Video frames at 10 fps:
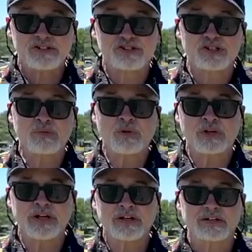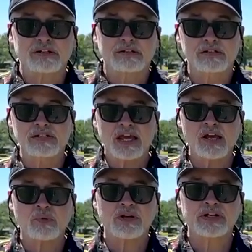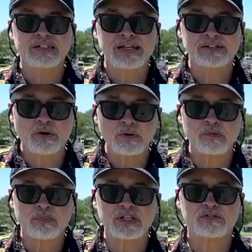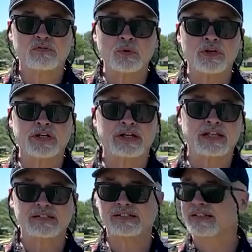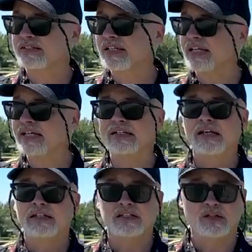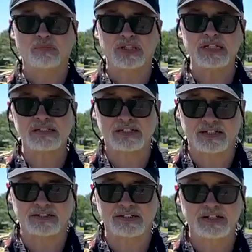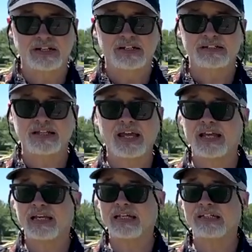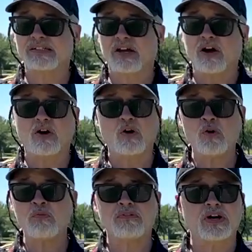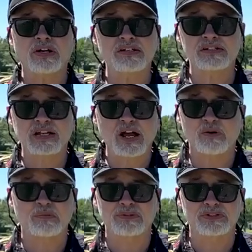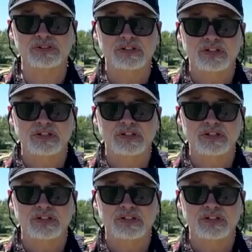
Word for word: it's Jim O'Rear. Today we are in Daytona Beach, Florida. Now this is a city that the police here say is a home of undesirables.